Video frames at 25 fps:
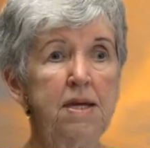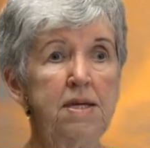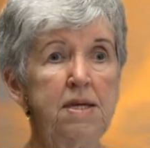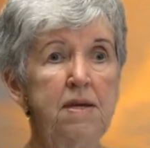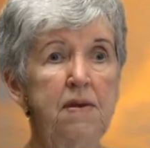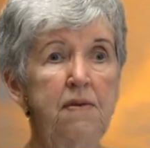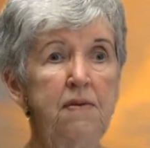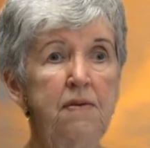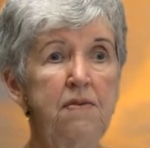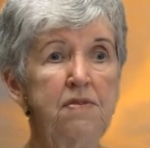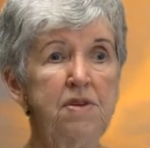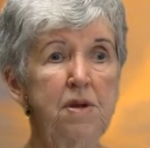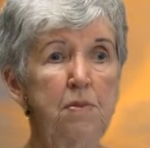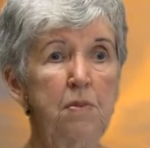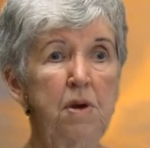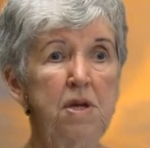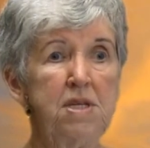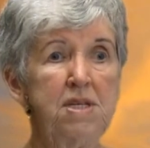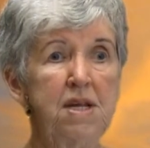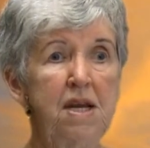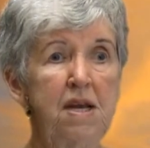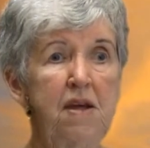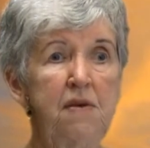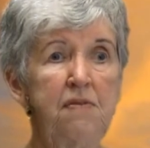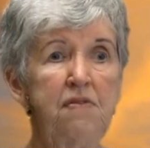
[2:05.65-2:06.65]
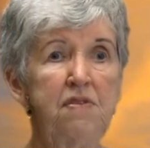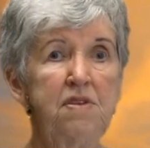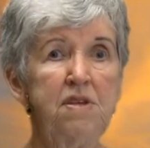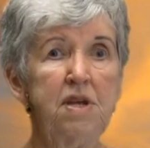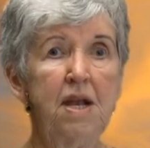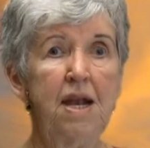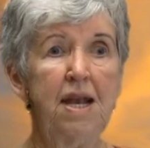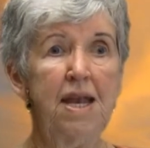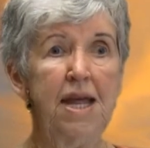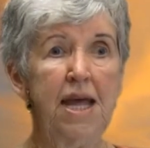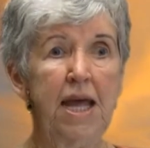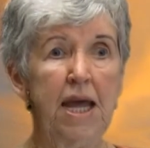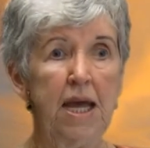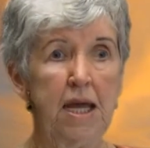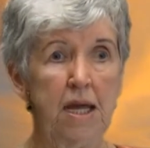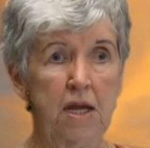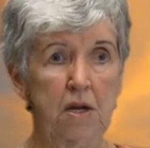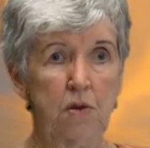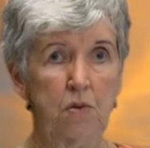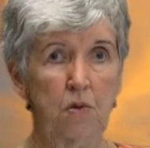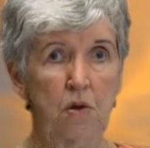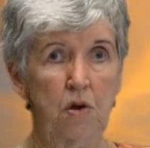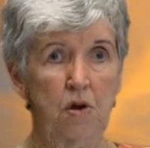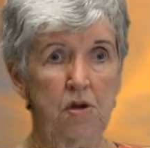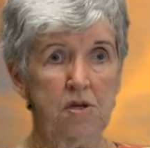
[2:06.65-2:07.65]
Said someone's left leg
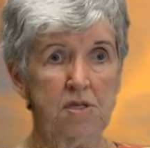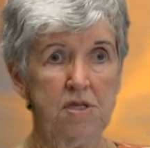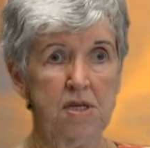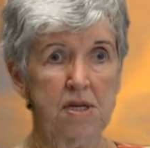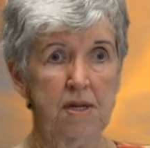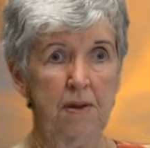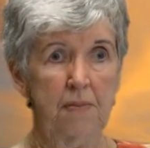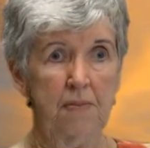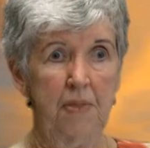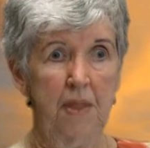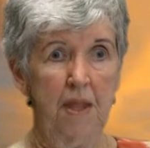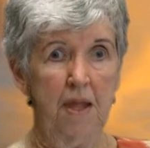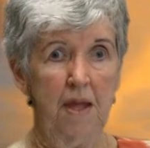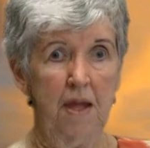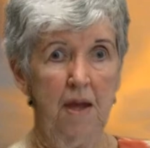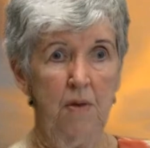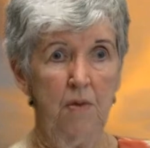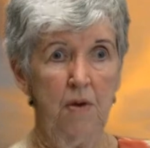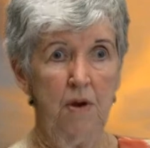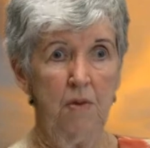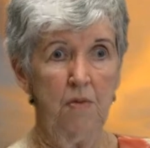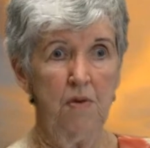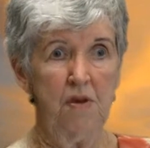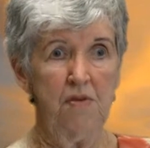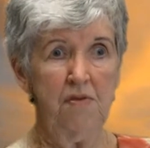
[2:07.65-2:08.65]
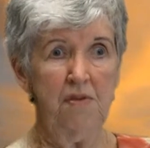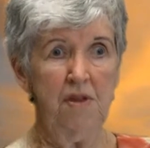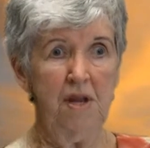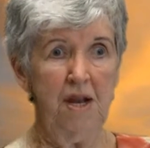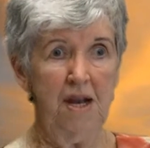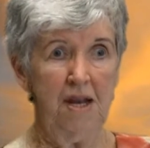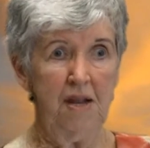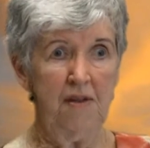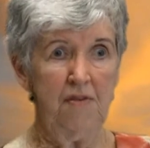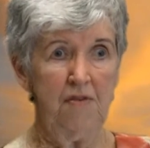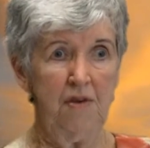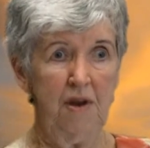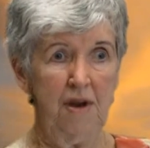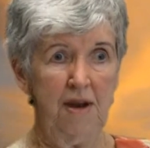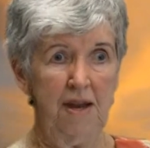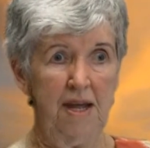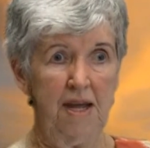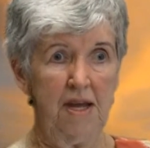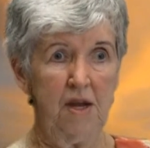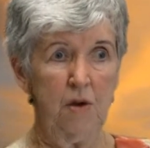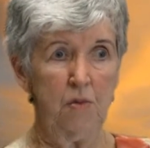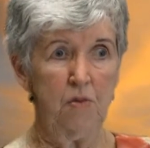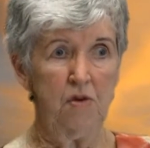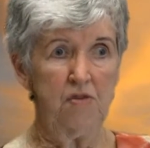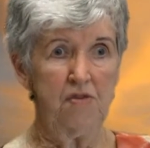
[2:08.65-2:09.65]
it was. Well, it wasn't a left
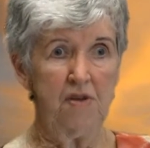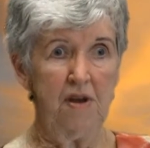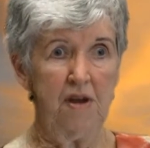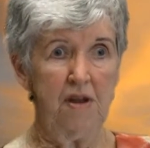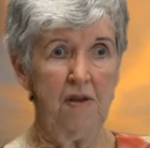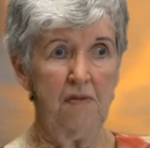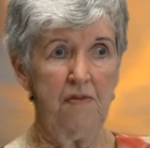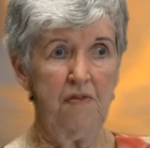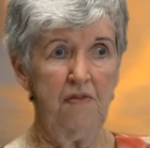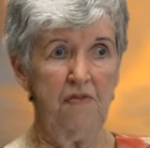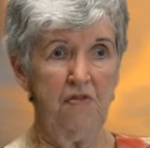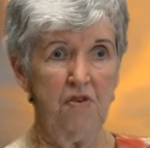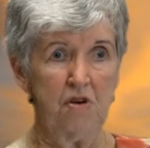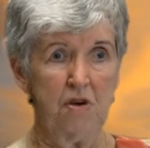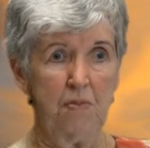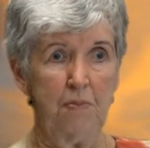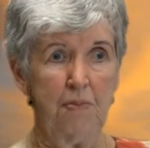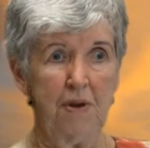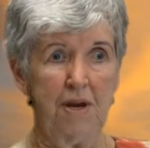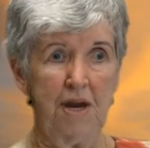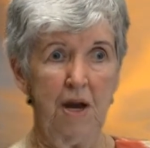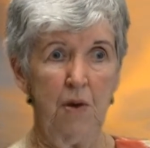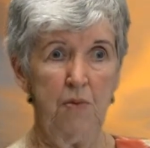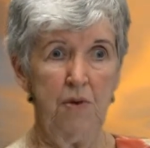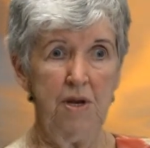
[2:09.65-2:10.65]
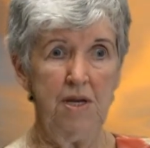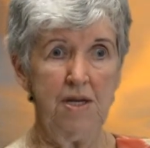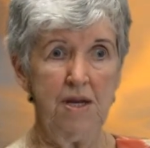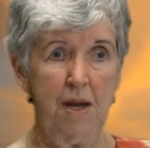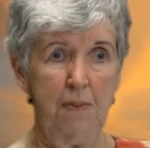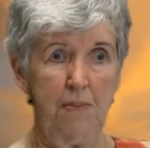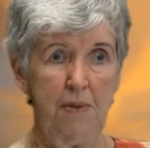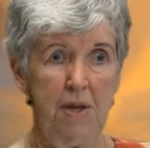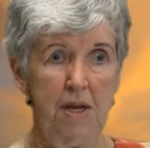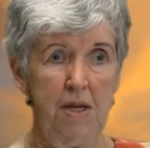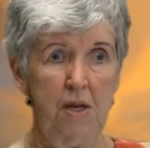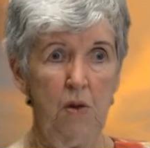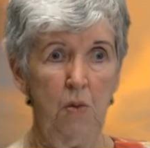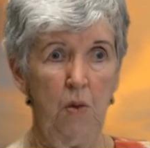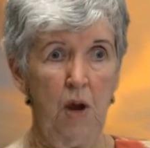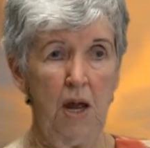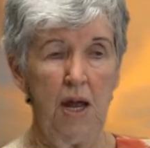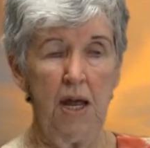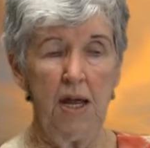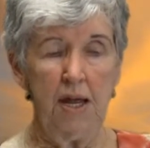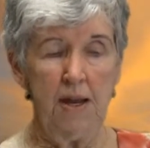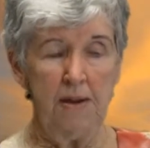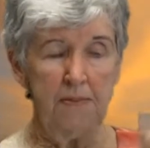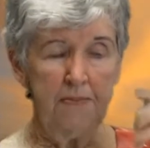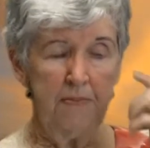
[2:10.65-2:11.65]
leg, it was a left foot, but I went up
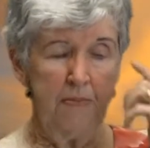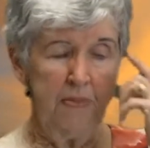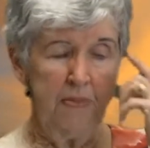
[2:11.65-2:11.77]
anyway.